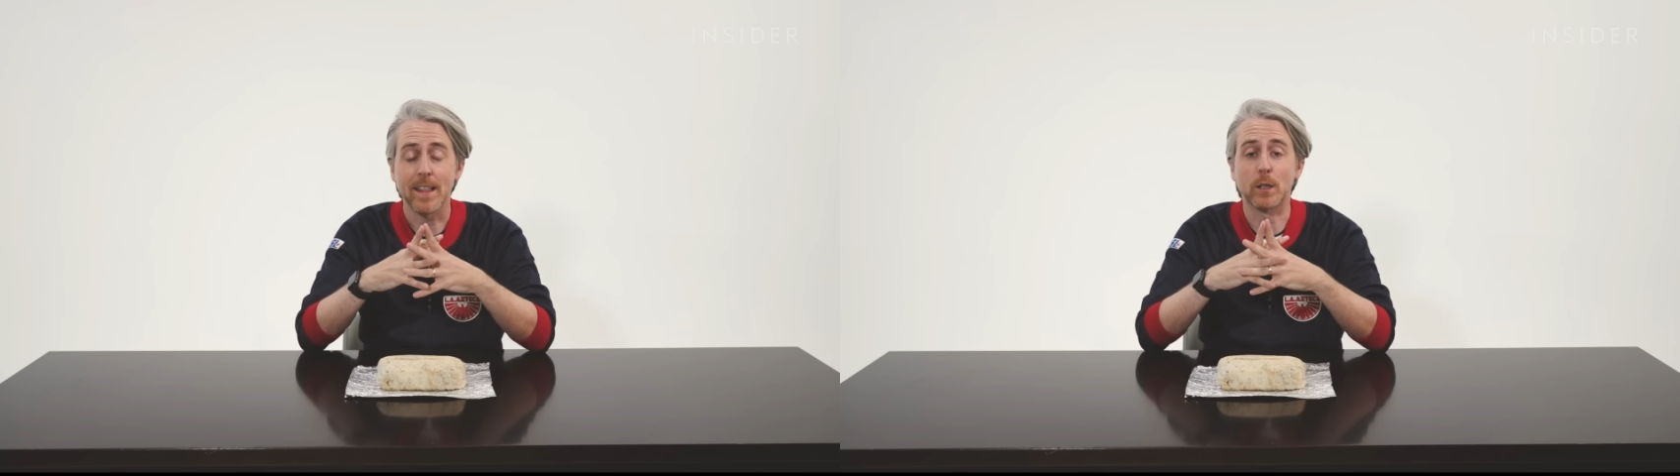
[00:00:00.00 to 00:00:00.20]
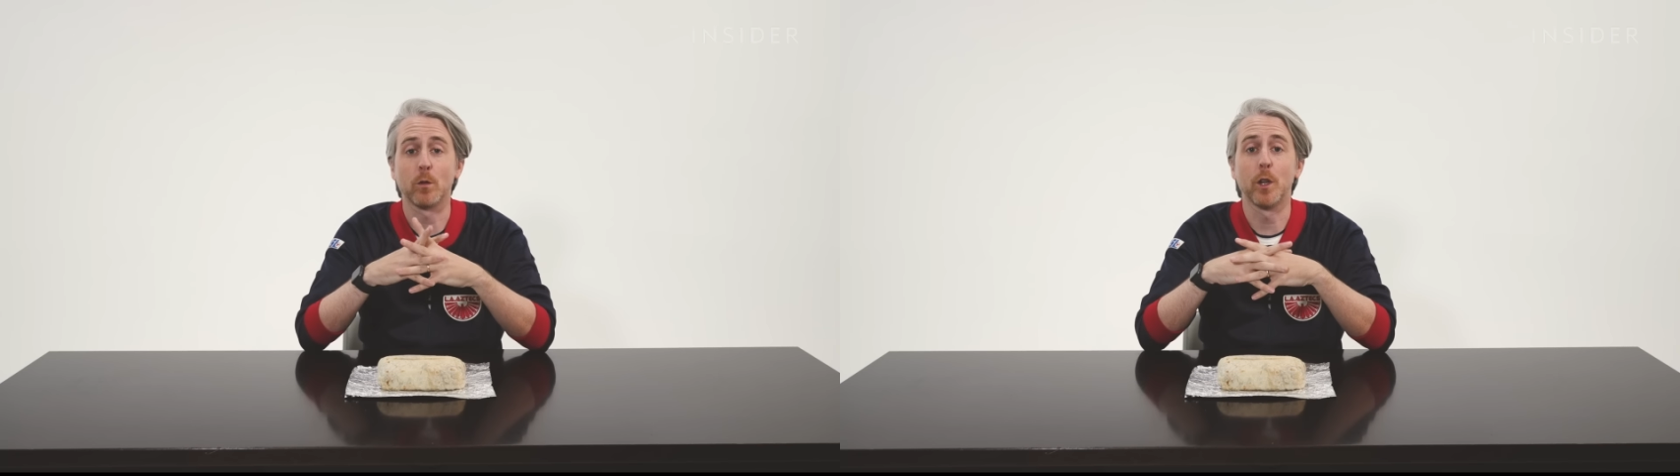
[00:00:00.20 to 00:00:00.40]

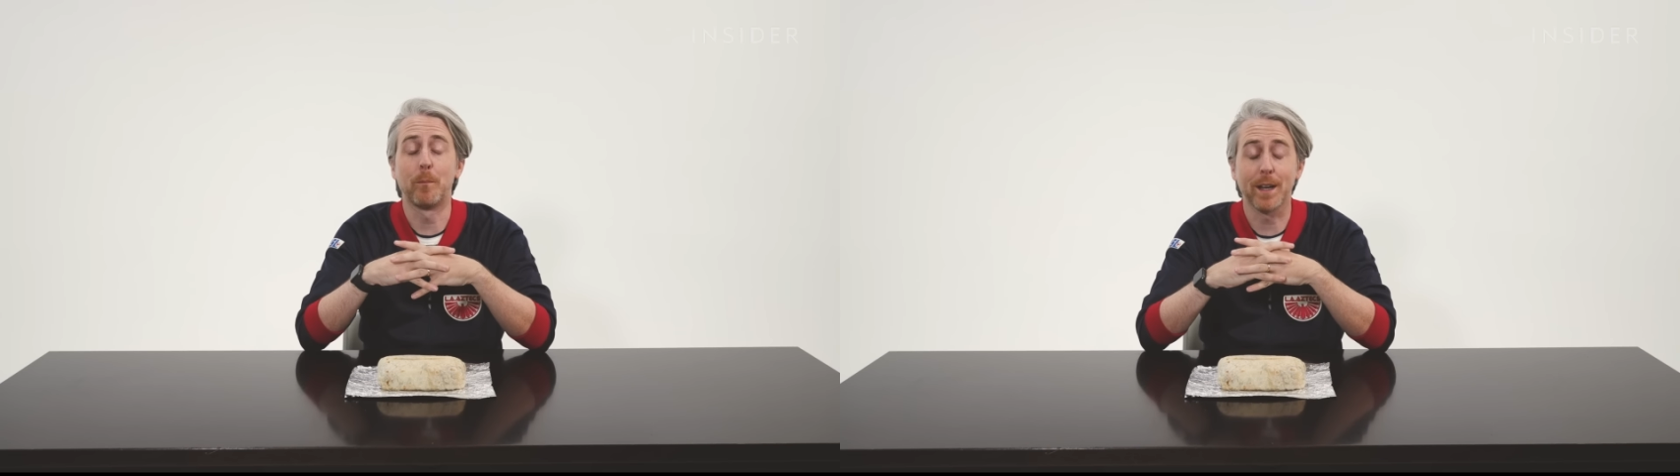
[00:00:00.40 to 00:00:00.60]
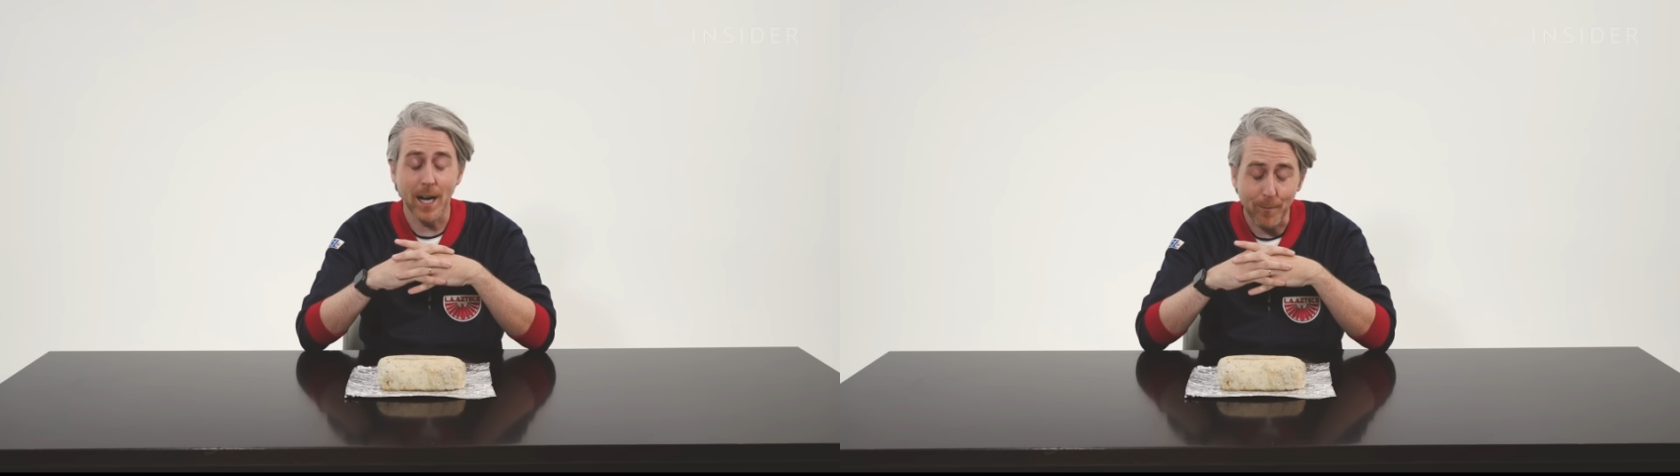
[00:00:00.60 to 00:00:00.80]
That's what their
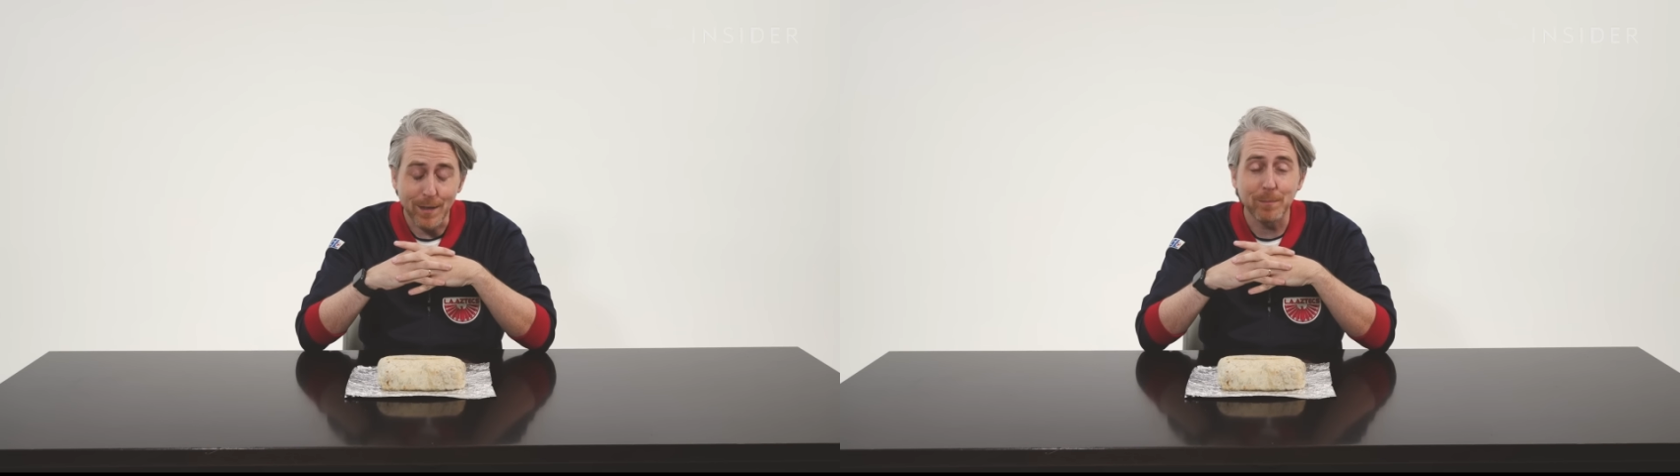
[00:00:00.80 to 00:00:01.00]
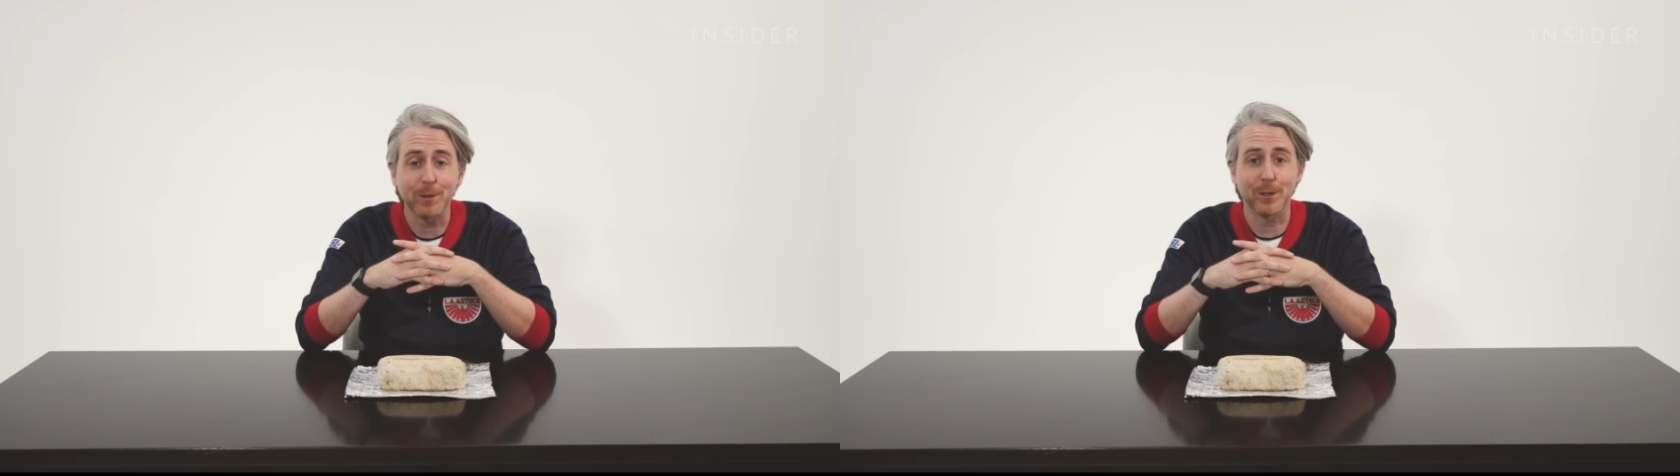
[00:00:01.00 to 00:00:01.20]
PR
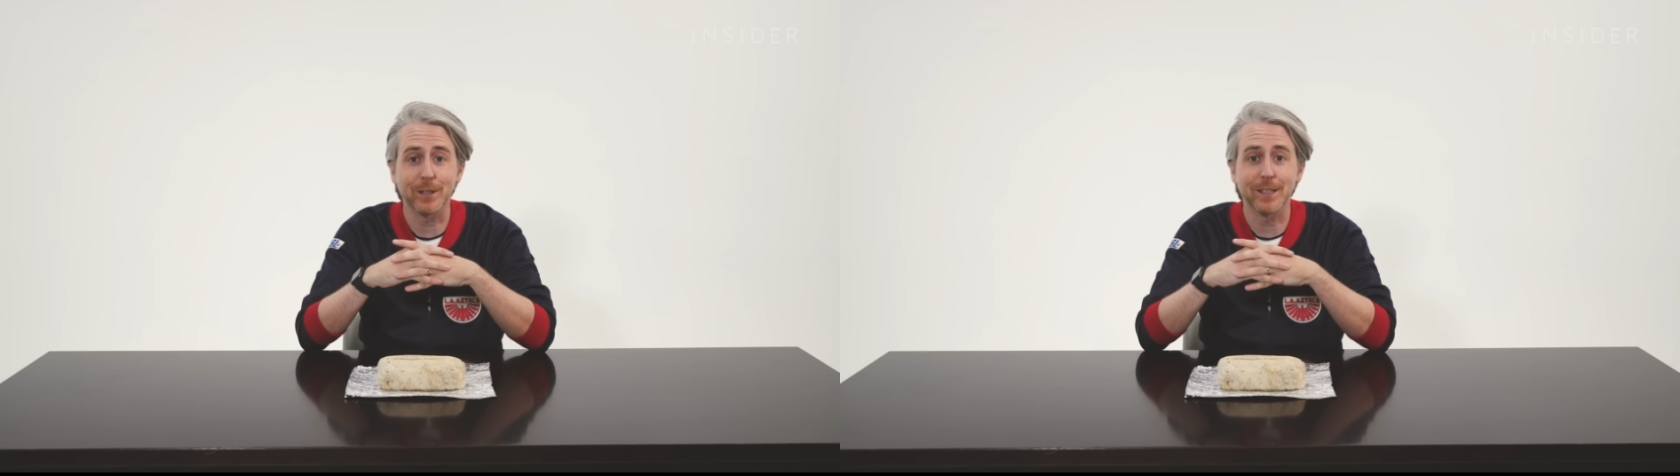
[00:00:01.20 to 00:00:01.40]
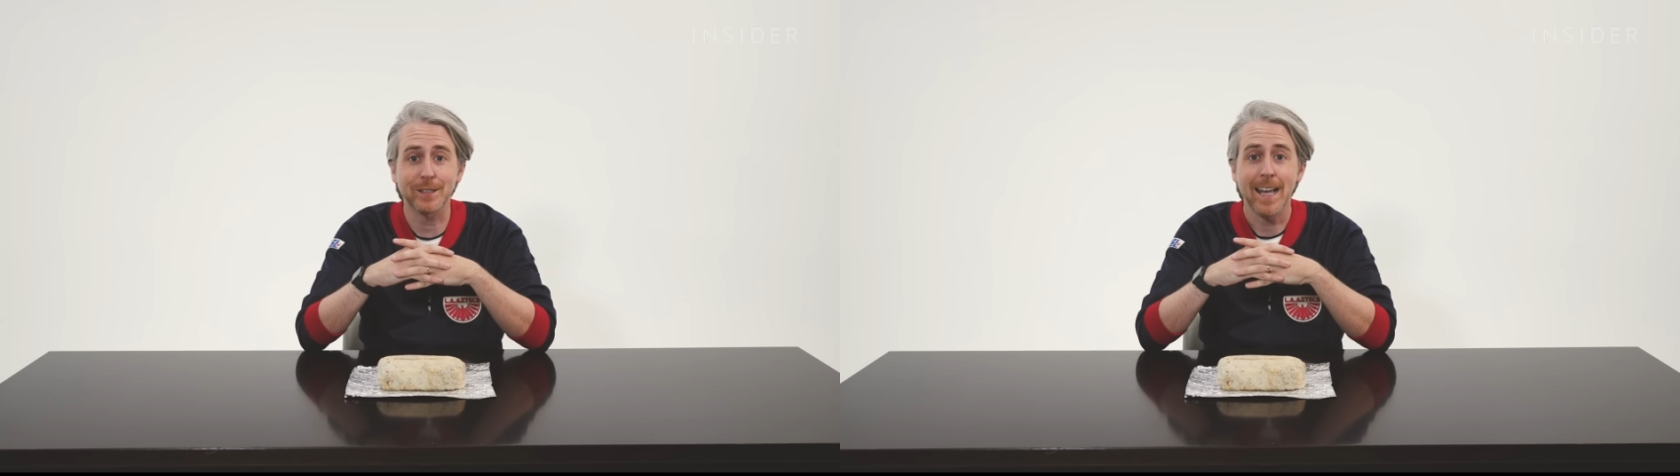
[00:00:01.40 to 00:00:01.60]
people
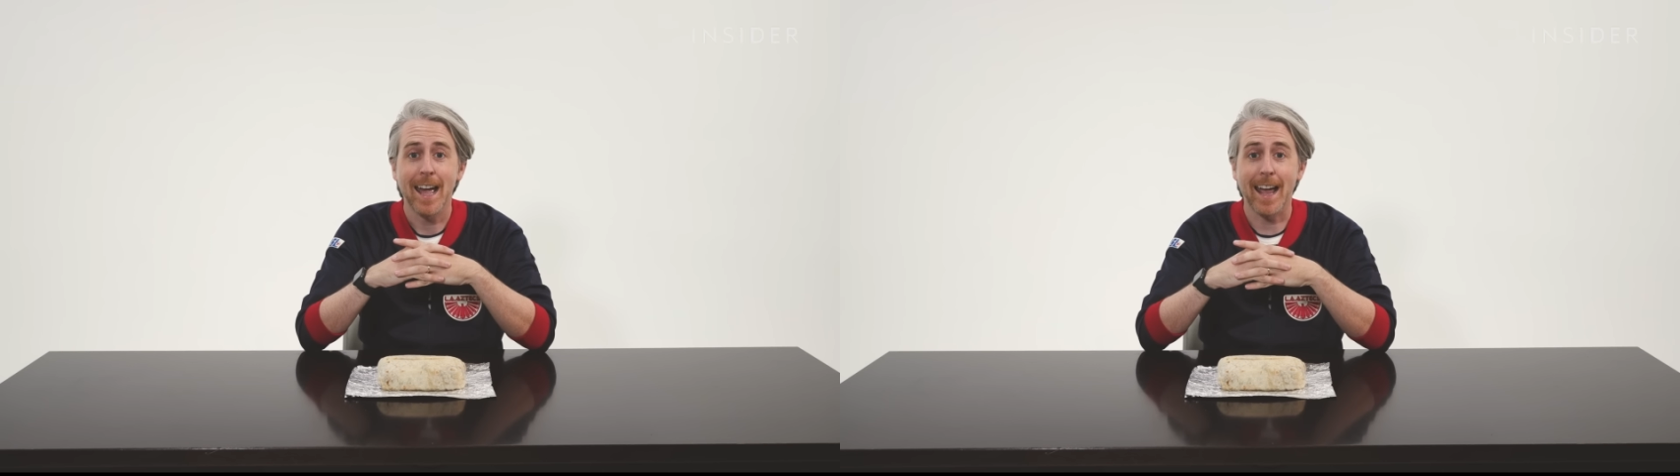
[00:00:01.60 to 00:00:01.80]
told us.